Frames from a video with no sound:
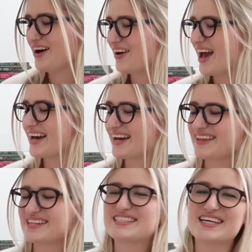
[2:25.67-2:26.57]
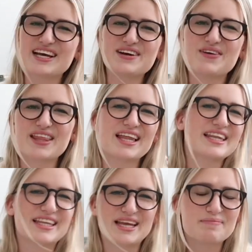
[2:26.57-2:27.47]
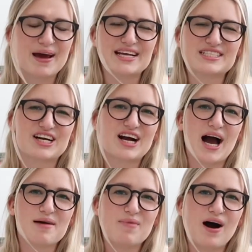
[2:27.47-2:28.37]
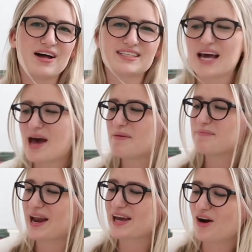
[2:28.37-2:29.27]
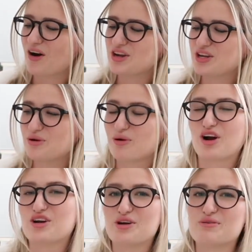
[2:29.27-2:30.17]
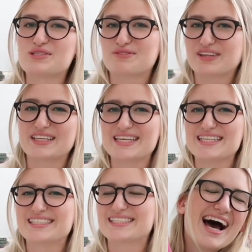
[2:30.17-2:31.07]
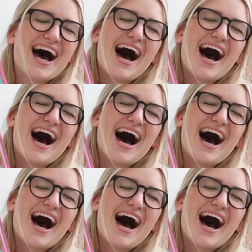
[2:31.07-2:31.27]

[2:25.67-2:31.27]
Okay, and then sticking with Lynn Painter, I bought Betting on You, her newest release.